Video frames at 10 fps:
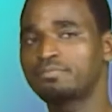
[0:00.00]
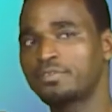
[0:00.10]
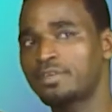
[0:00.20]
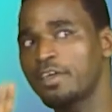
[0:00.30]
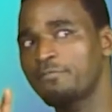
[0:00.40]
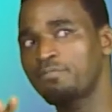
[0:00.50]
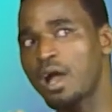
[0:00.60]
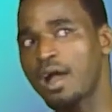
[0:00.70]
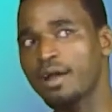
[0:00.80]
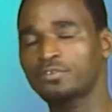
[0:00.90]
give
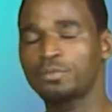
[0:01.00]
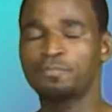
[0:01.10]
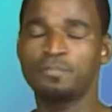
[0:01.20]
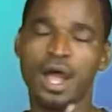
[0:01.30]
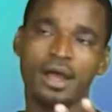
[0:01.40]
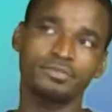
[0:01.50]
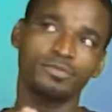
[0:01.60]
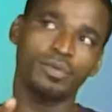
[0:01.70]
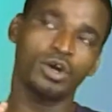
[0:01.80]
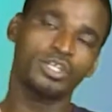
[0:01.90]
to
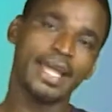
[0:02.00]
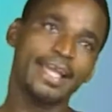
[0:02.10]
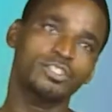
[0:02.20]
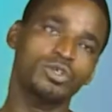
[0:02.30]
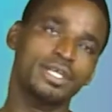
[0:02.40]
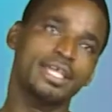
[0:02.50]
prioritize content